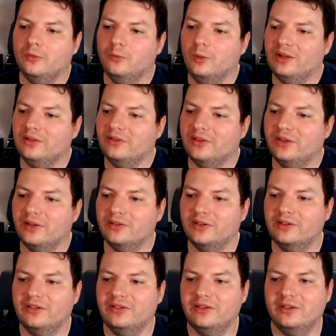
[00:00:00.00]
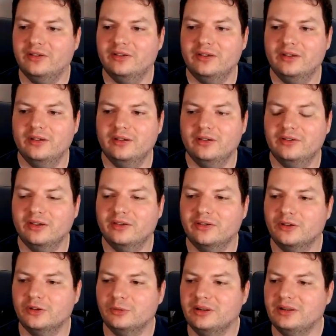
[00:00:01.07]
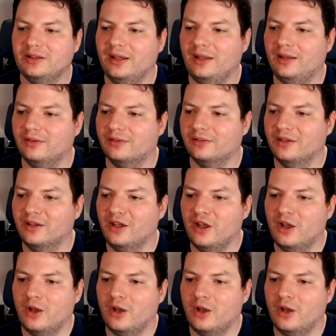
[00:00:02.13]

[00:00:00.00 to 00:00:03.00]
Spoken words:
1,600 tests?